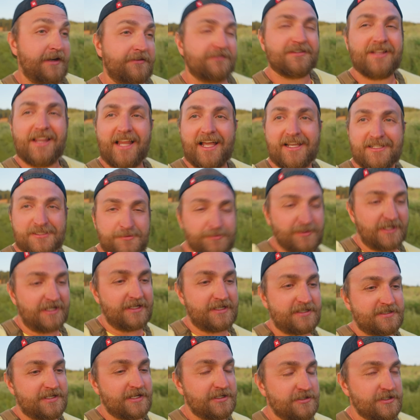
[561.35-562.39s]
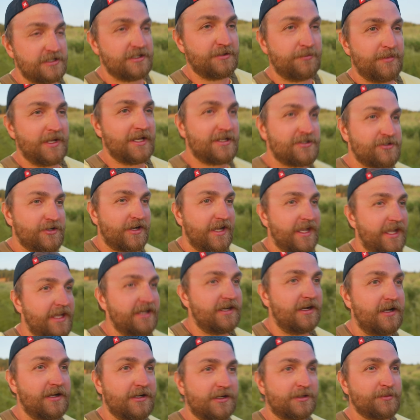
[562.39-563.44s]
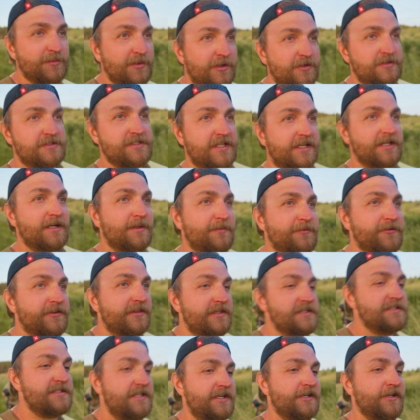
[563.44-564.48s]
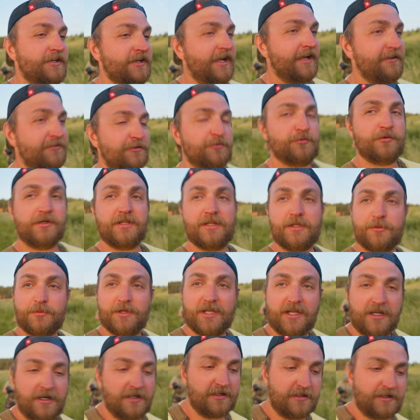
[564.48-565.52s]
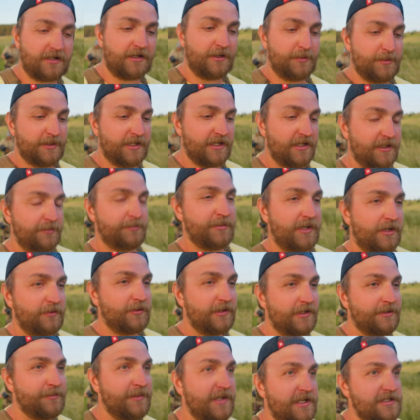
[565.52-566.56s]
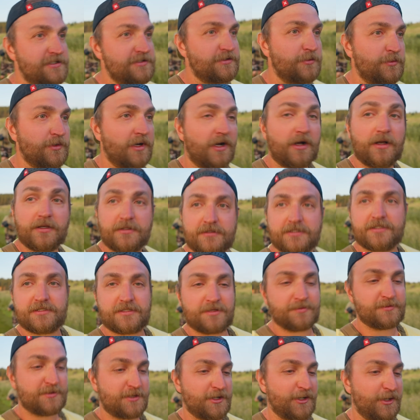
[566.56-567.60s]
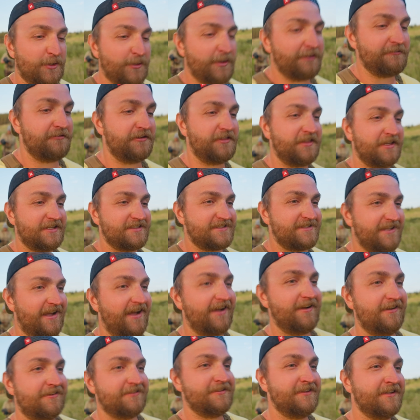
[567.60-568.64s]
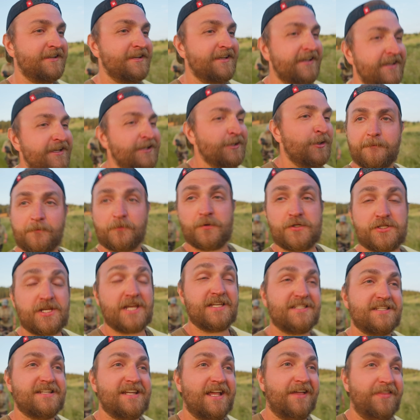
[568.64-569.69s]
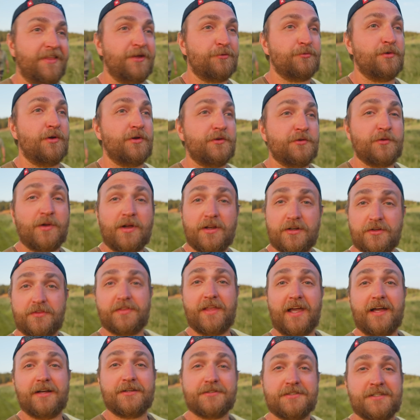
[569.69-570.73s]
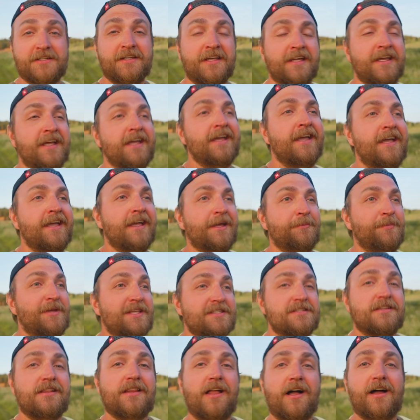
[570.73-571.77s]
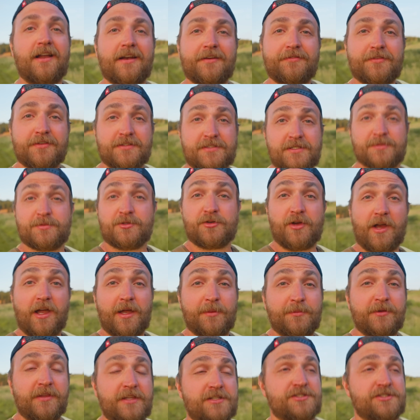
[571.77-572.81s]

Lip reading: of a last minute decision to make sure I had a hunting bow set up for this year. I have a really big hunt coming up, and I wanna make sure we're all systems go, everything's dialed. We're chasing down that road to 100,000. It means a lot if you'll subscribe to the